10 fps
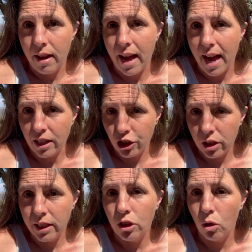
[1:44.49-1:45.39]

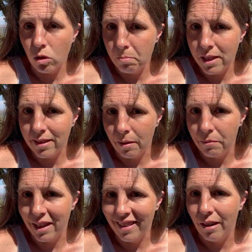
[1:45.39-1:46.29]
actually told me
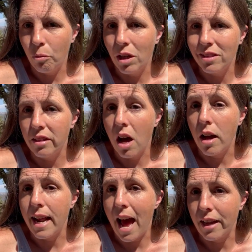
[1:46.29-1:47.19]
something that was
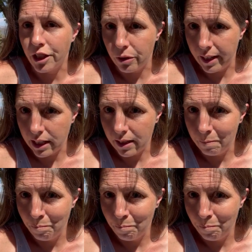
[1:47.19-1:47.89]
not accurate.